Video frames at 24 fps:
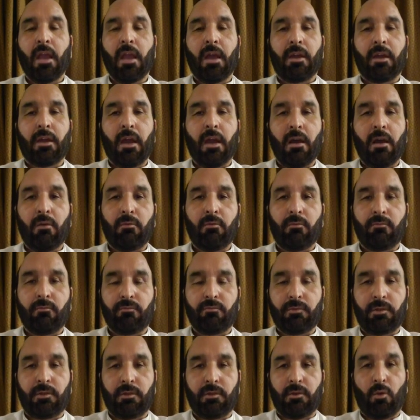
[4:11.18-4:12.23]
Now,
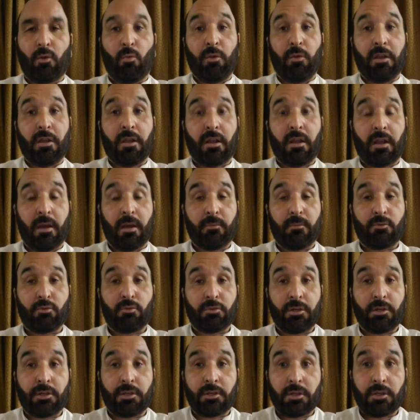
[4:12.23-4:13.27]
we come to
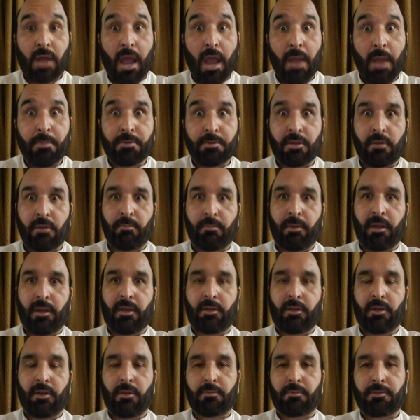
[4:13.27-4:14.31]
the types of
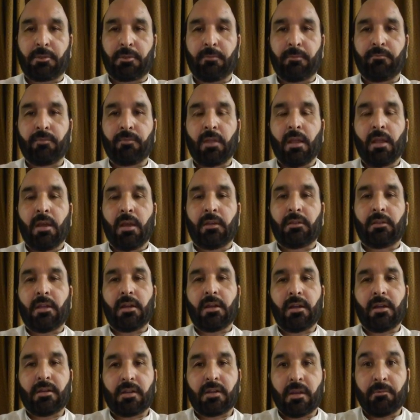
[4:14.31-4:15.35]
paragraphs.
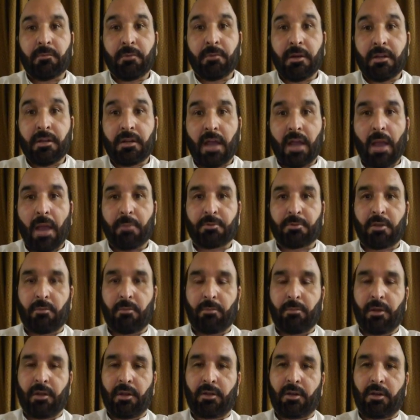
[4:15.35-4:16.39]
There are different types of
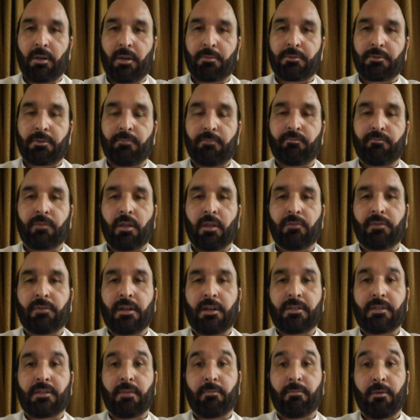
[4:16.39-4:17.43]
paragraphs. For
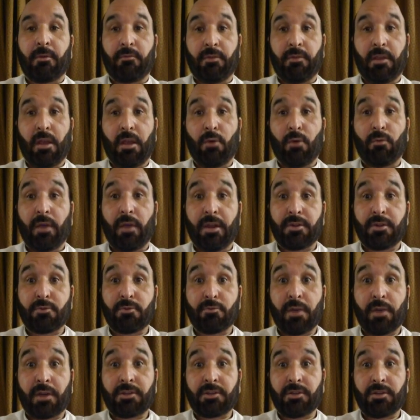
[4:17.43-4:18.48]
example, we have
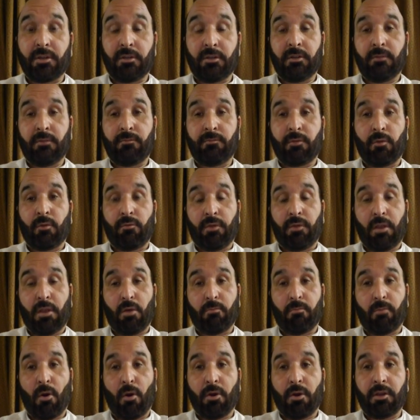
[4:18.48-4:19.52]
introduction, we
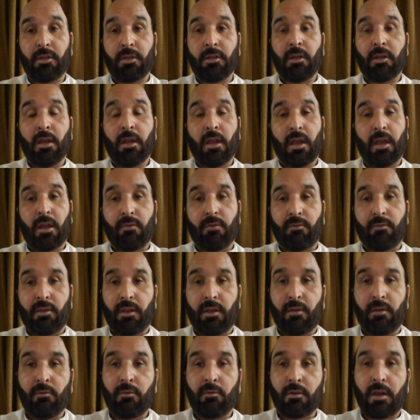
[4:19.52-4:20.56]
have body, and we
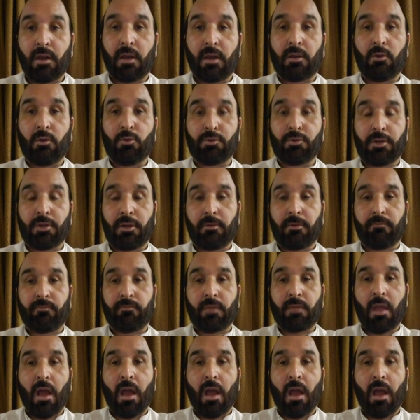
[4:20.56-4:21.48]
have conclusion.